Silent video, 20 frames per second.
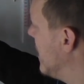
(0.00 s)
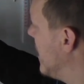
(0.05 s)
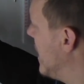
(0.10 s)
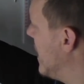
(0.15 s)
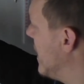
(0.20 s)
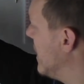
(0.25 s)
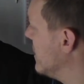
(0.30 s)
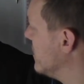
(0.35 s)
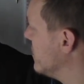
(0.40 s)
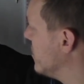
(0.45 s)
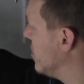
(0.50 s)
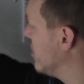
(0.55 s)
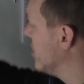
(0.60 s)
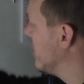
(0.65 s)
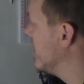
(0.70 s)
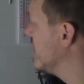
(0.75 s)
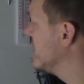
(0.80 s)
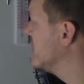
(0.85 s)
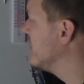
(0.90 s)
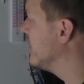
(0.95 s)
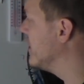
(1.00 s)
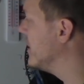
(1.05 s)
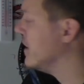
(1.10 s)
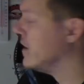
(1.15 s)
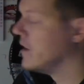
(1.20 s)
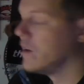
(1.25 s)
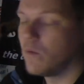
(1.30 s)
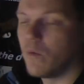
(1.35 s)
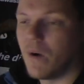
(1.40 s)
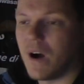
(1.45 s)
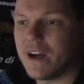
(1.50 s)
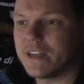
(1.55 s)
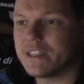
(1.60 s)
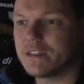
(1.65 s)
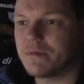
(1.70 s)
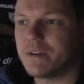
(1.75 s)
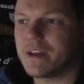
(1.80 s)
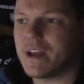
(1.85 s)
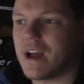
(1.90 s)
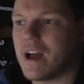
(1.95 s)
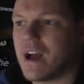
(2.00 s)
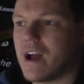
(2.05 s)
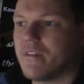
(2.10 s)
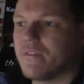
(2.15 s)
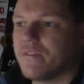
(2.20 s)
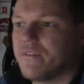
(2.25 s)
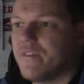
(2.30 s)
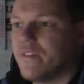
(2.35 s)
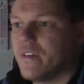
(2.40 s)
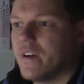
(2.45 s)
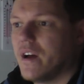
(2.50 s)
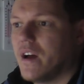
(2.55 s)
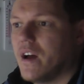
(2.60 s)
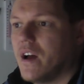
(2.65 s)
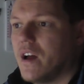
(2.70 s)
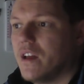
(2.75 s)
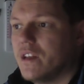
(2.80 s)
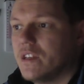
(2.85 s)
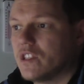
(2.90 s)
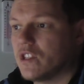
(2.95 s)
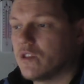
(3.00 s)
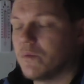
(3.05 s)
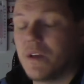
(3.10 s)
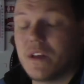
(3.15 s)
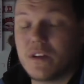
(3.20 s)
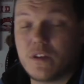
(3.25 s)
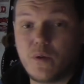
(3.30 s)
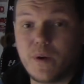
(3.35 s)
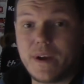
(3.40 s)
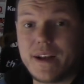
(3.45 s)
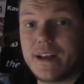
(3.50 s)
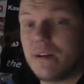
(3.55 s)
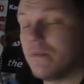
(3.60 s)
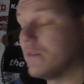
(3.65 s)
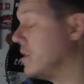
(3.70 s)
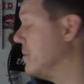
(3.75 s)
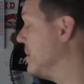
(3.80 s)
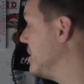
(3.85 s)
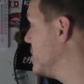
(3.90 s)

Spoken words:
and all the rest of it. Why do we have something that quickly I want to